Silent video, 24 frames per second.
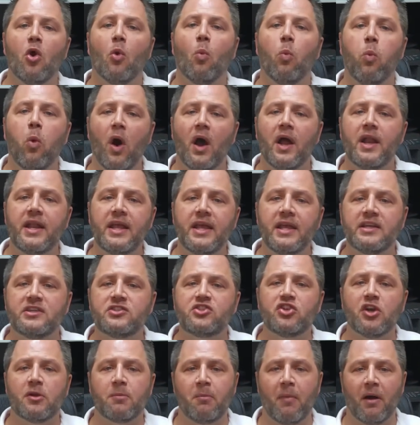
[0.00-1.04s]
What
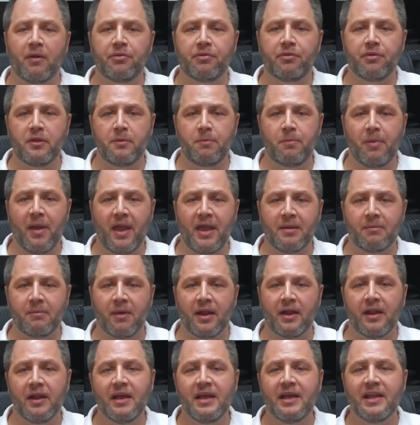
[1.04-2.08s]
is your monthly payment?